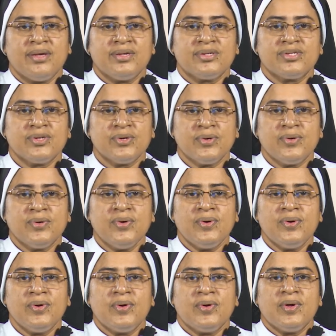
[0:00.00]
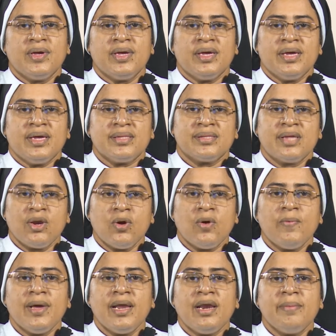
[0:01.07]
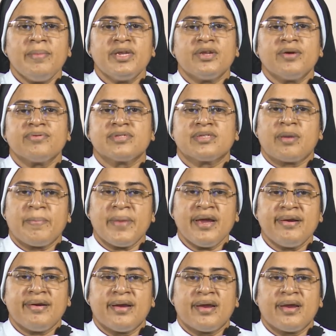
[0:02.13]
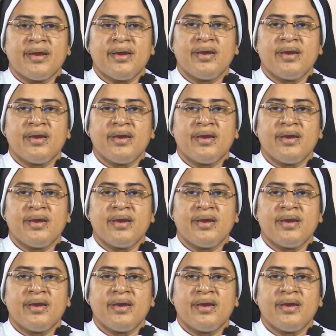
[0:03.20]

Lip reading: So, the lower limit of summation